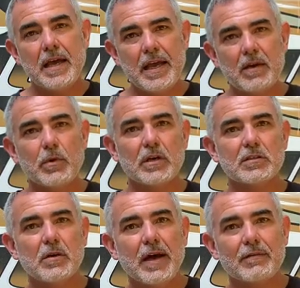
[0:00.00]
And we
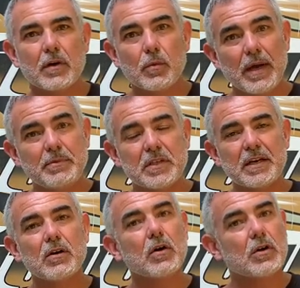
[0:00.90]
also have our
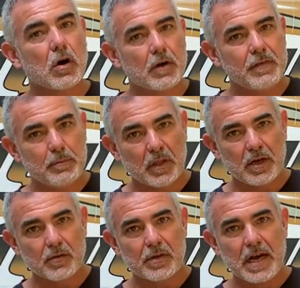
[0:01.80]
website called
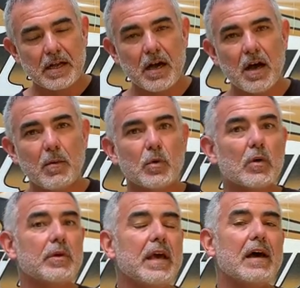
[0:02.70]
rvblogger.com
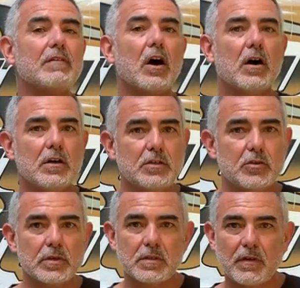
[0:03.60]
where we have
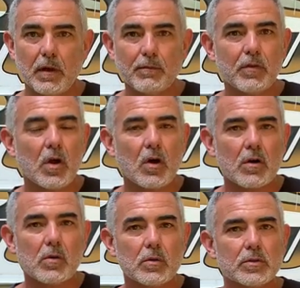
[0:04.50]
hundreds of helpful
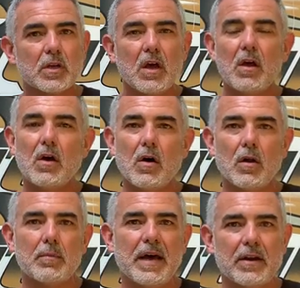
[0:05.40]
articles
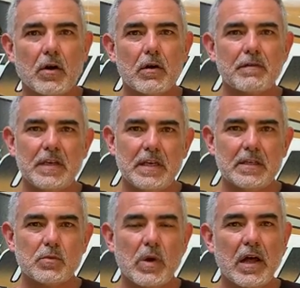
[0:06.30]
all about RVing
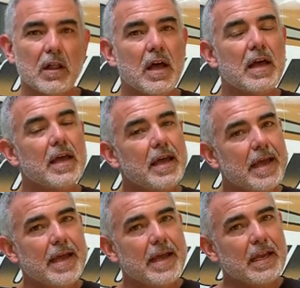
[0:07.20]
as well.
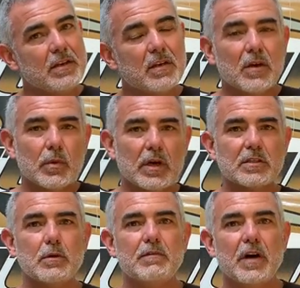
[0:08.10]
And we
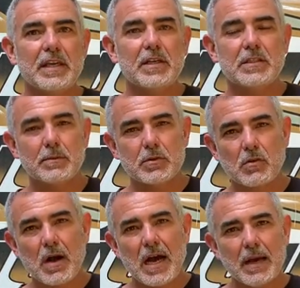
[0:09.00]
also invite you to
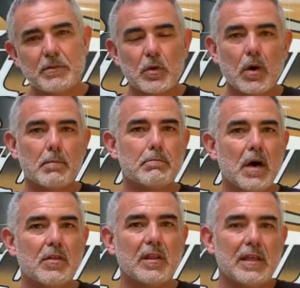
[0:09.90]
subscribe to our
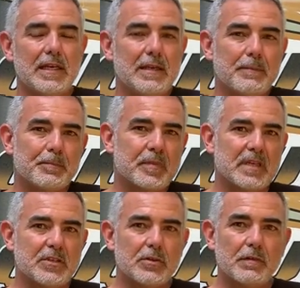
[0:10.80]
monthly
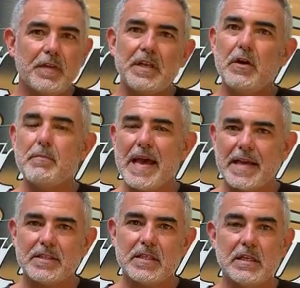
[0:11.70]
digital video
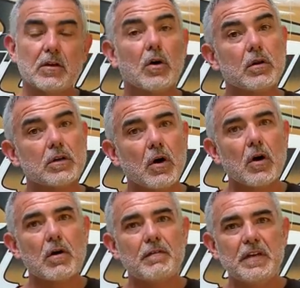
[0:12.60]
magazine called
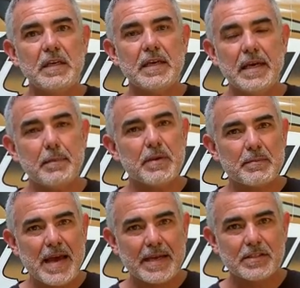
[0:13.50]
RV
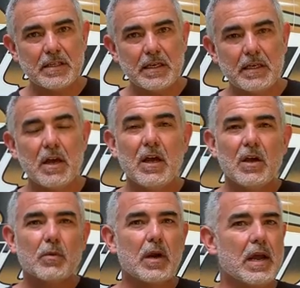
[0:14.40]
Camping Magazine,
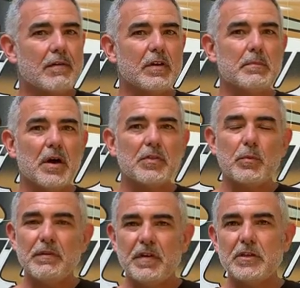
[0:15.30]
where every month
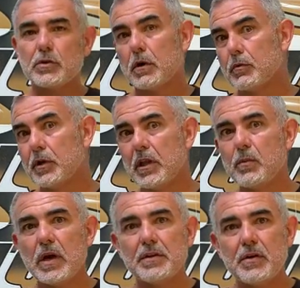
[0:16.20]
we feature a really
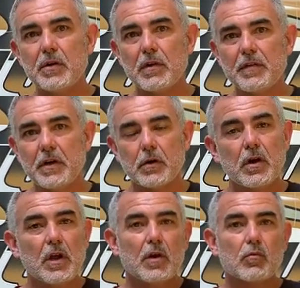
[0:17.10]
well-known RVer
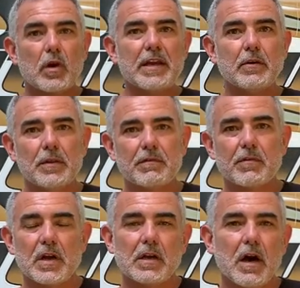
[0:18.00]
right on the
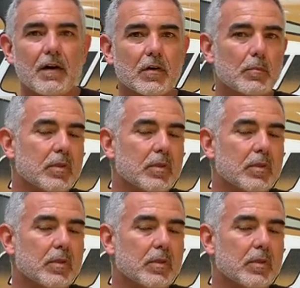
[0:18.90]
front cover.